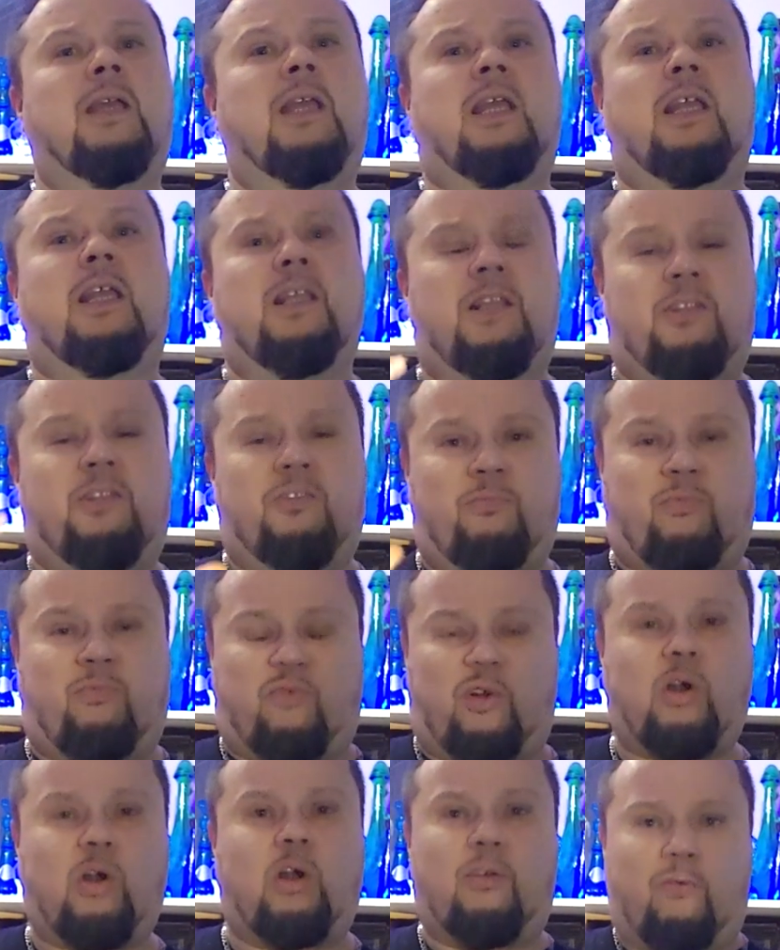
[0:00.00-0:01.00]
It,
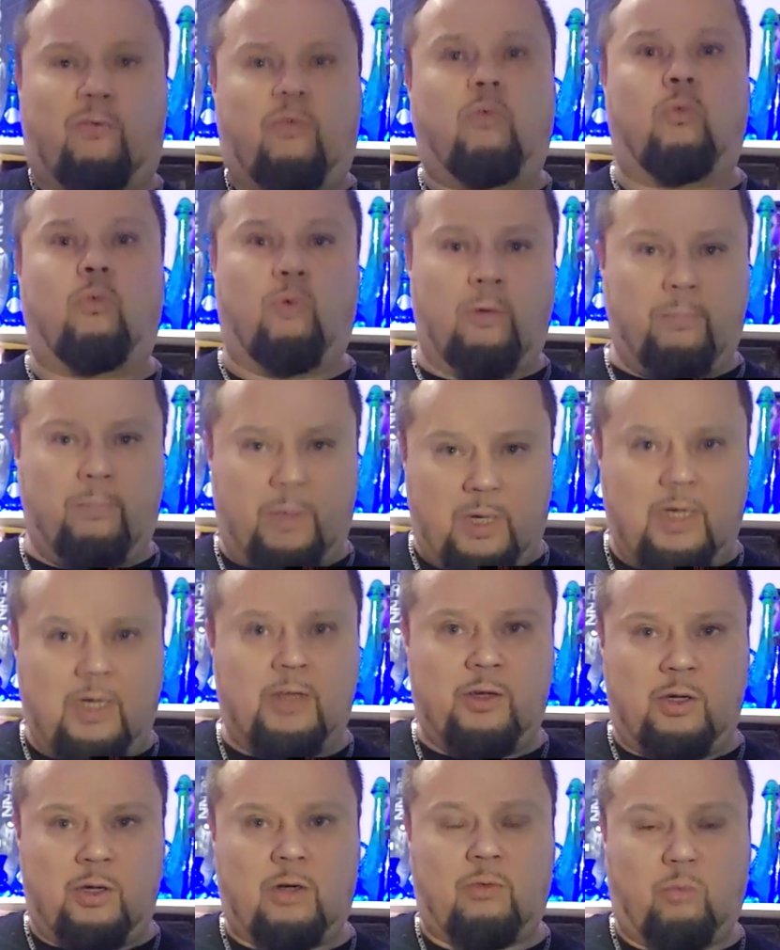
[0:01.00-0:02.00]
Verve would be
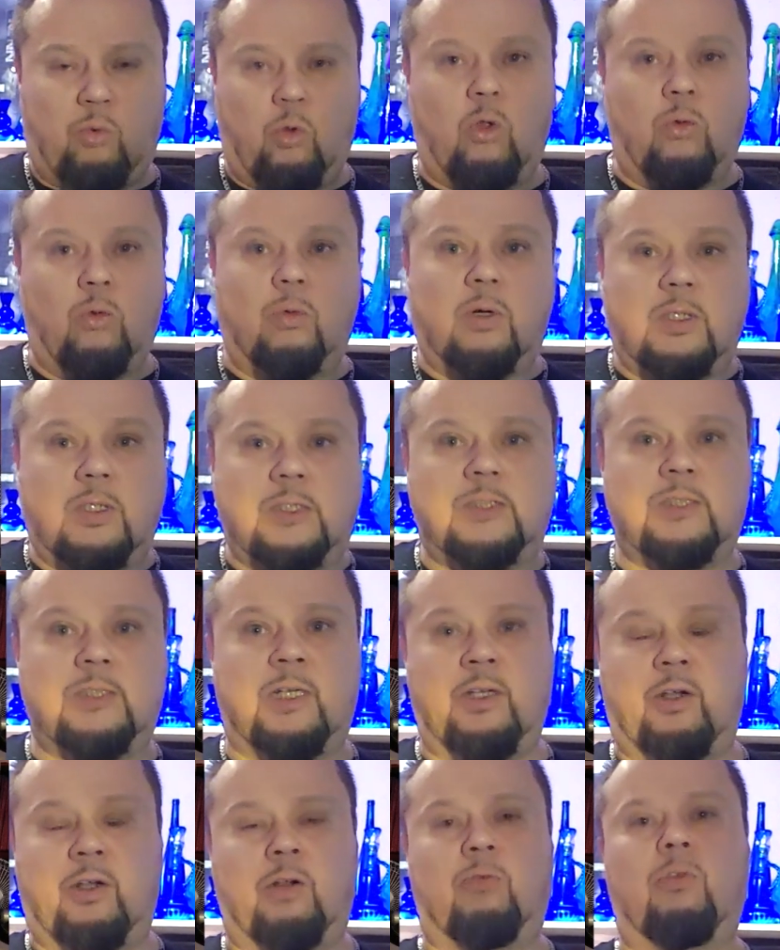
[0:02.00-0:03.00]
in your Woolworths,
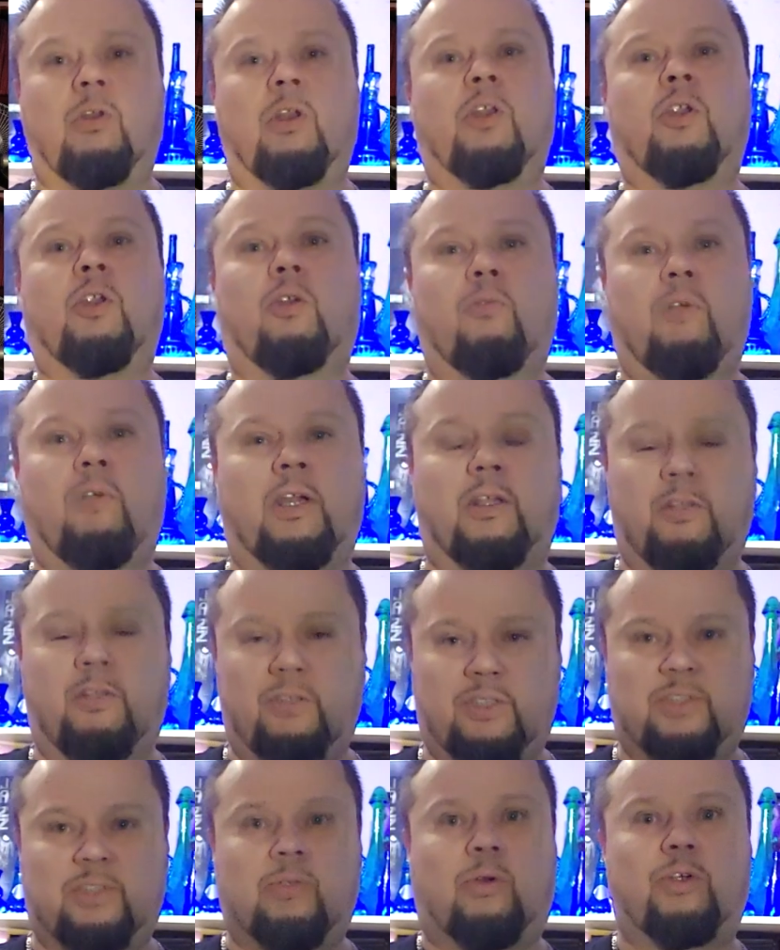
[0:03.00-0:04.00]
in your in your
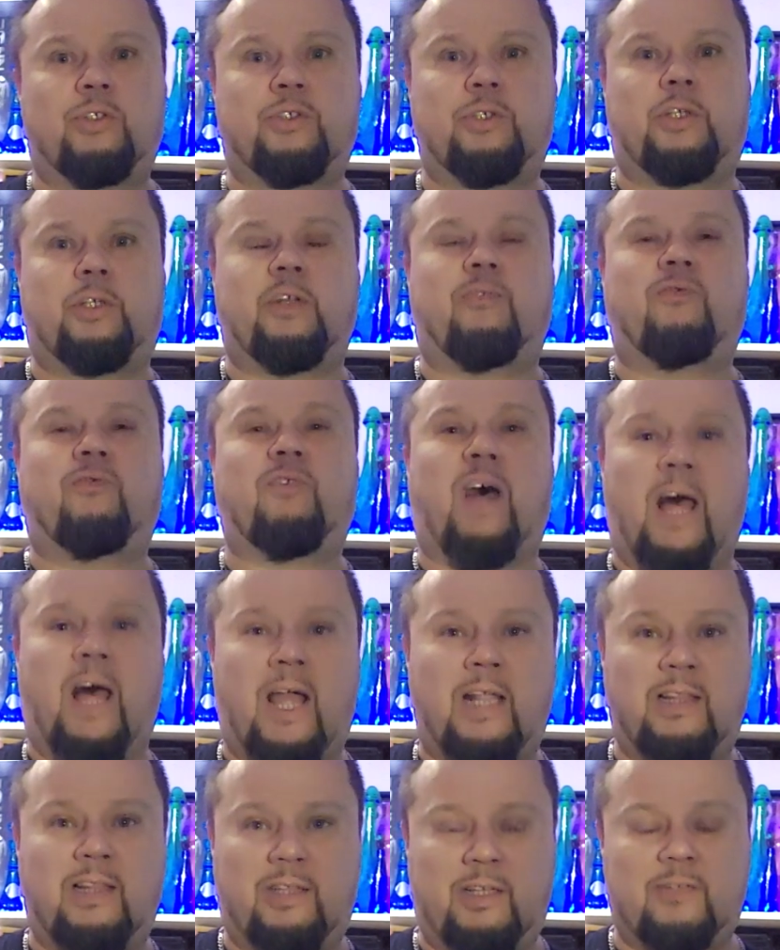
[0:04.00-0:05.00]
regular stores. You could
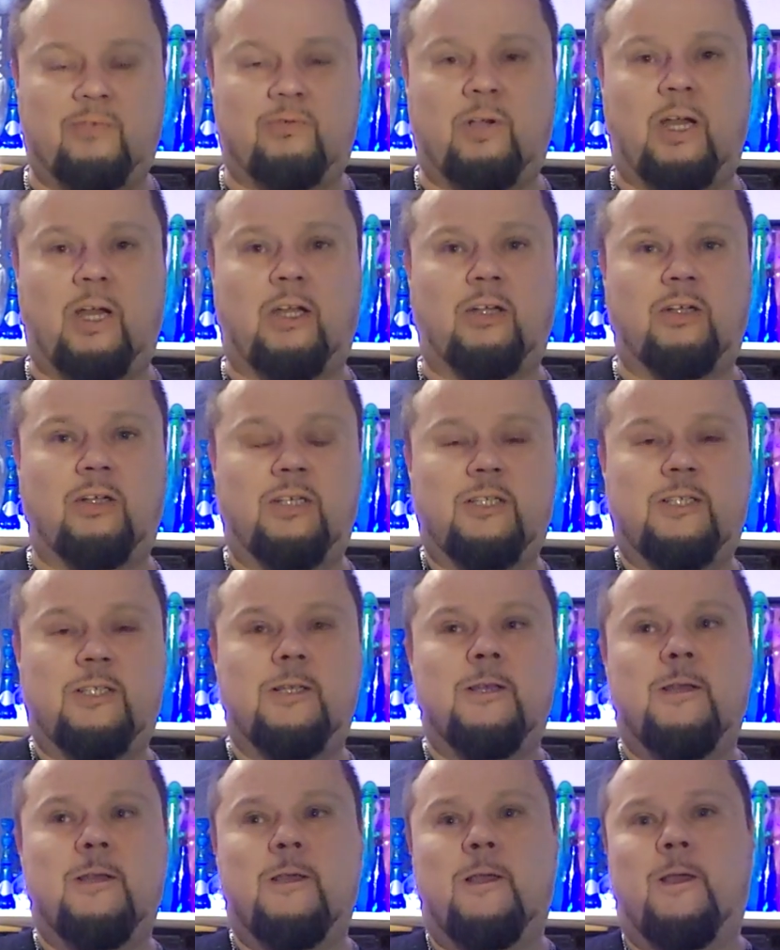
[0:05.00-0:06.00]
find these records.
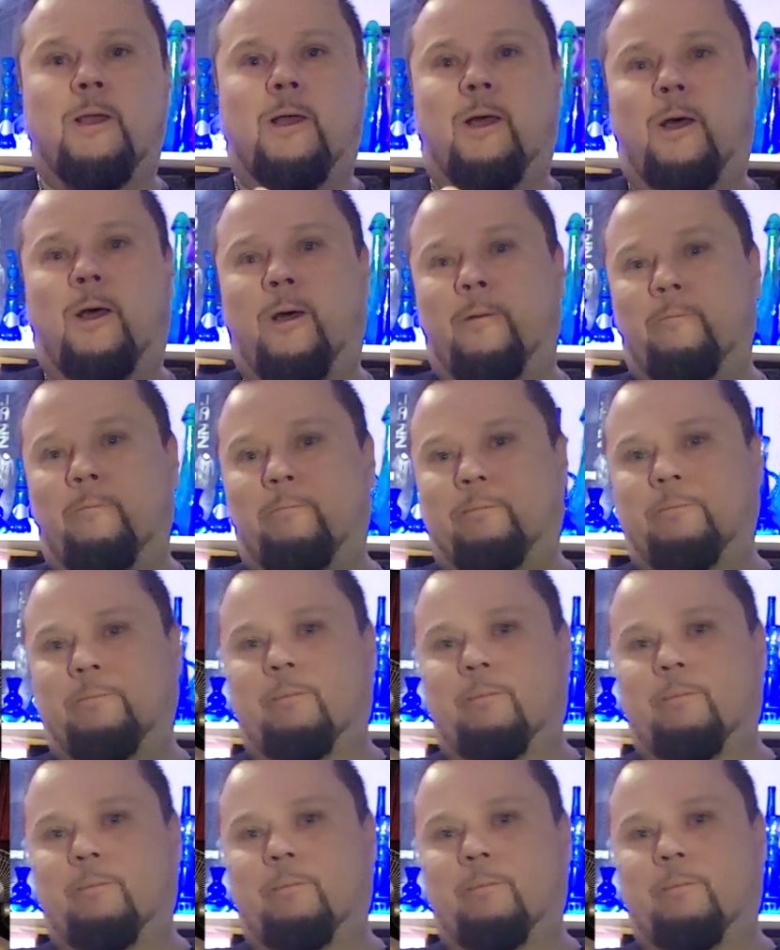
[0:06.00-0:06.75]
Um,